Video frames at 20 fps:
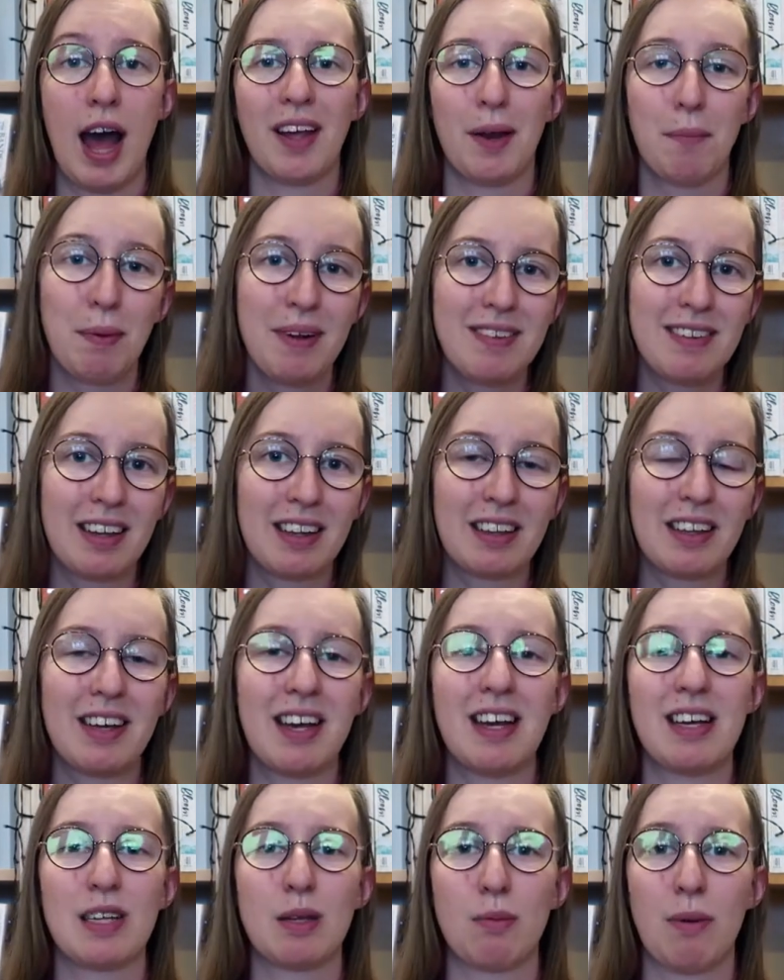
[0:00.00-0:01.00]
And
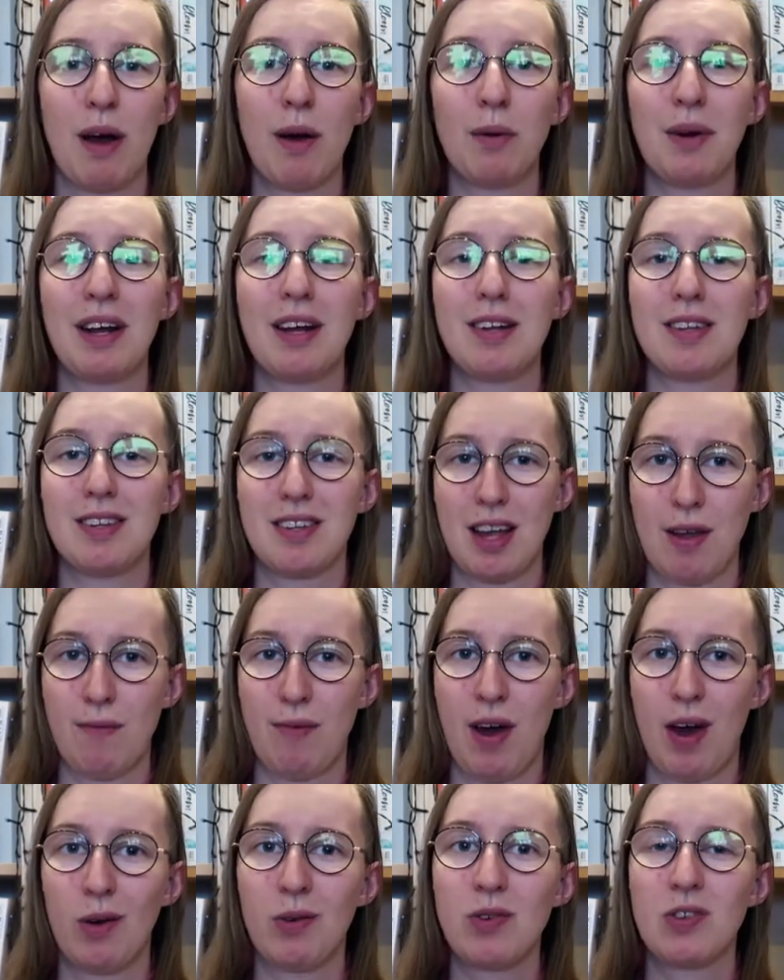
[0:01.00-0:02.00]
basically it is about a safe
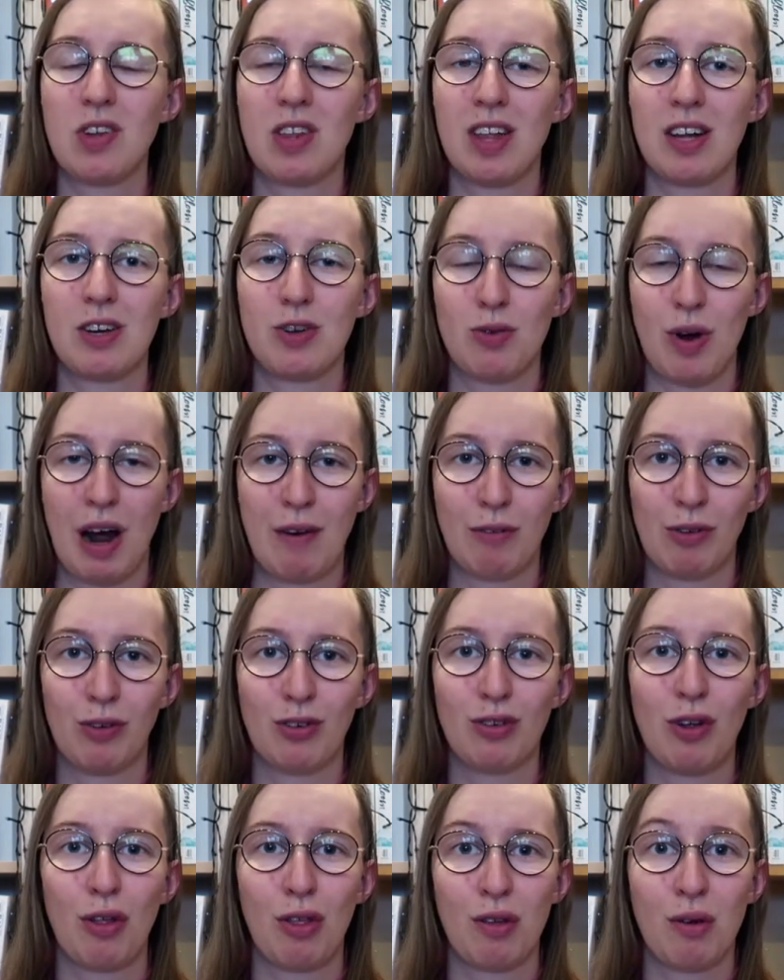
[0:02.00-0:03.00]
house that
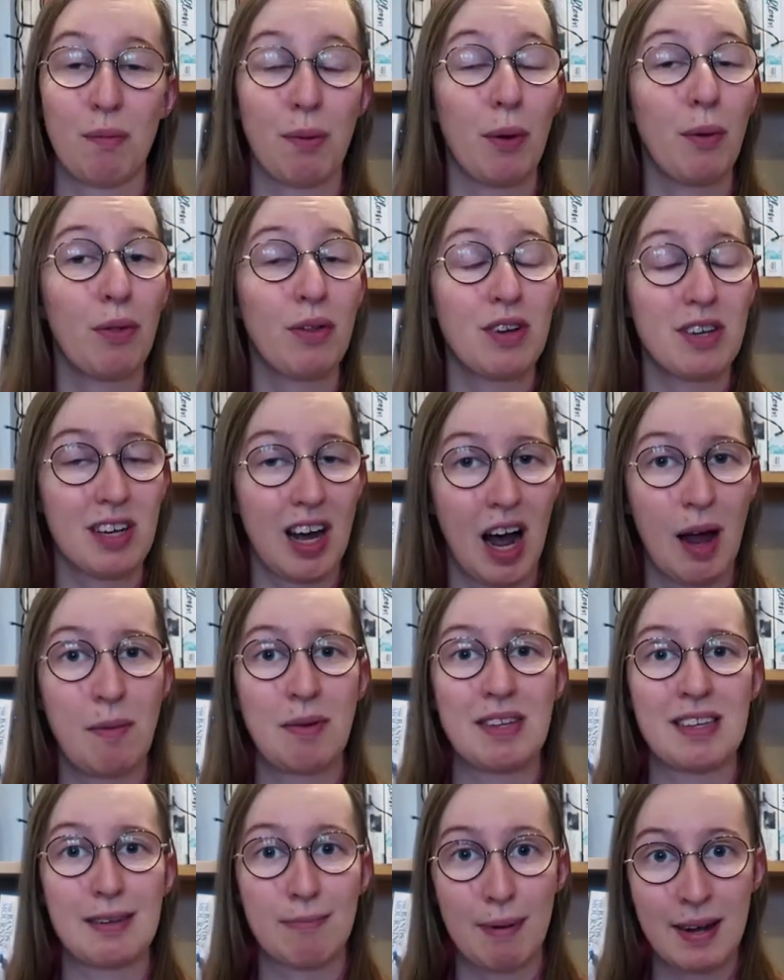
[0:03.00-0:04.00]
travels through both
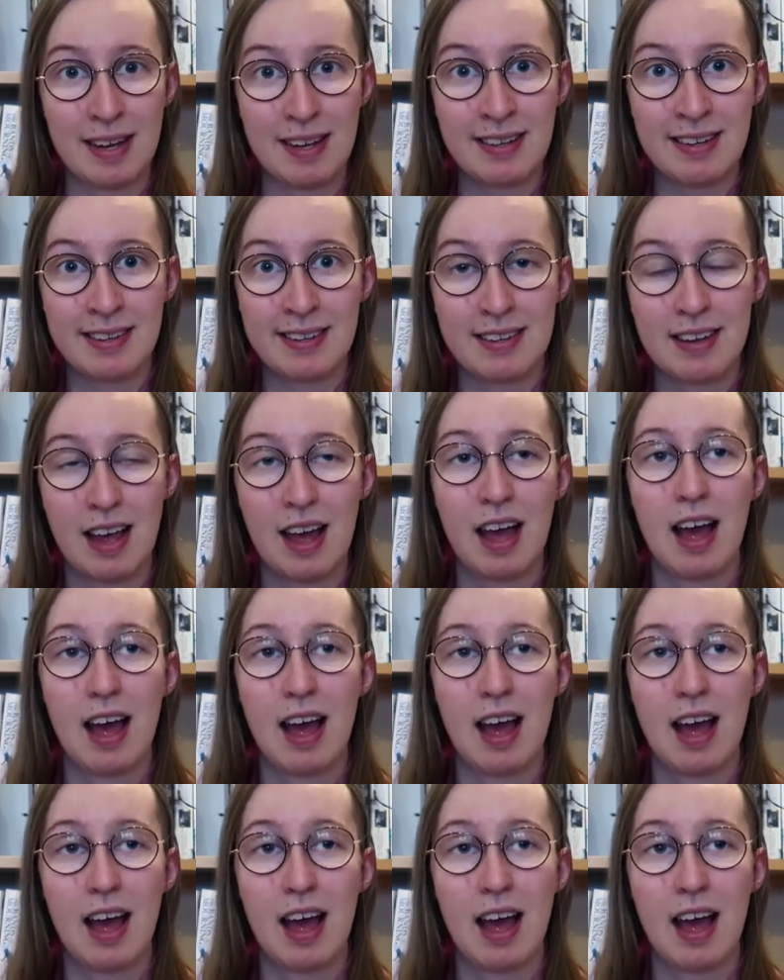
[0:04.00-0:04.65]
time and space,